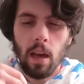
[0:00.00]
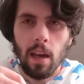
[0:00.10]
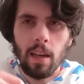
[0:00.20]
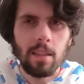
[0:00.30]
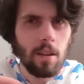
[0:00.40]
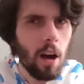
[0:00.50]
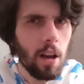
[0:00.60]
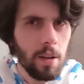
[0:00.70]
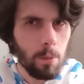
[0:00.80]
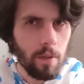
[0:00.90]
It's an odd
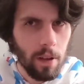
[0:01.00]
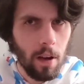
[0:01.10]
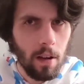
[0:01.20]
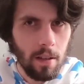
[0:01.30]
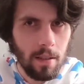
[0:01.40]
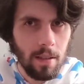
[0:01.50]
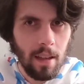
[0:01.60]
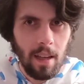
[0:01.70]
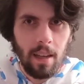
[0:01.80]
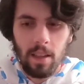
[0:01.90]
number of cards.
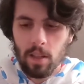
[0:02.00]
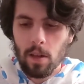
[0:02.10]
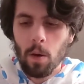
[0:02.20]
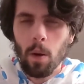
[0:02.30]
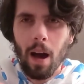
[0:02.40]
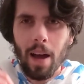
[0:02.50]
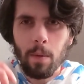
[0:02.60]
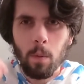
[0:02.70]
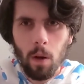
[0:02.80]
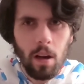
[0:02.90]
So I
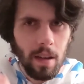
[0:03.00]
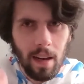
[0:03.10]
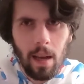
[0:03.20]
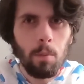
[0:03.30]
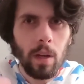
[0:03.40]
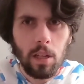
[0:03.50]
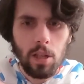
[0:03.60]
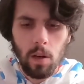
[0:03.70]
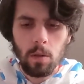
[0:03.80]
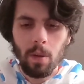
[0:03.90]
won and I kept winning
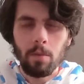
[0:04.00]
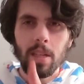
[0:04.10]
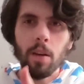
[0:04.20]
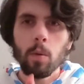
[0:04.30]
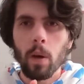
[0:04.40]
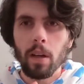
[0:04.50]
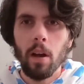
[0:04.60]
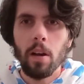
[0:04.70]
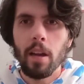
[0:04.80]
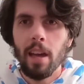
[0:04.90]
shows, but I was down to 1
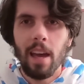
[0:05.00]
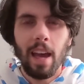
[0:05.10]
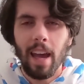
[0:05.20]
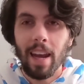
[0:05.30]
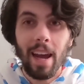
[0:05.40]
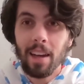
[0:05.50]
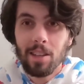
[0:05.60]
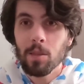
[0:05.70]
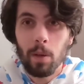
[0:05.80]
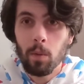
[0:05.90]
card, and I had to
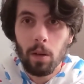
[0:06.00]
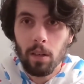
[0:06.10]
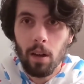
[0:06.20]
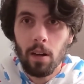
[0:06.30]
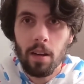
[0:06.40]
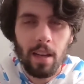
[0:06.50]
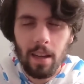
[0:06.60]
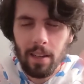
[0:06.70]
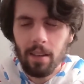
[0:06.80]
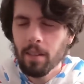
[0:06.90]
just play 1 card, and I
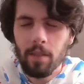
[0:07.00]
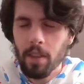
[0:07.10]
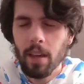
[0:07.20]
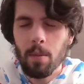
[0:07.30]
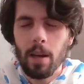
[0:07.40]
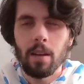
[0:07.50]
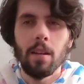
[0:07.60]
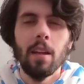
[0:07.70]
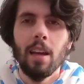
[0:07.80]
didn't even think about it.